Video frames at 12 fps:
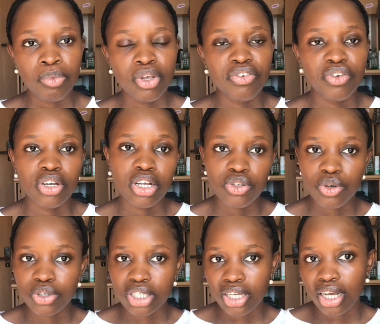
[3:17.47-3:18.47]
if you need to
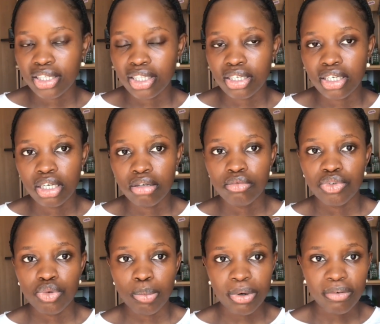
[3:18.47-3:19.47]
contact a
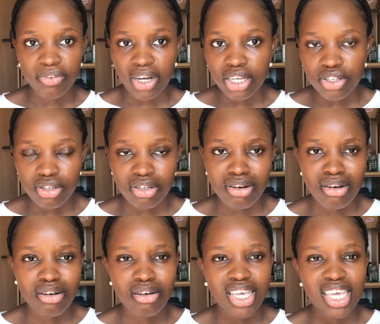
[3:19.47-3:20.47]

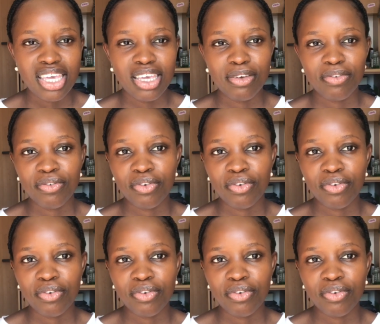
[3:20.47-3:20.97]
supervisor, if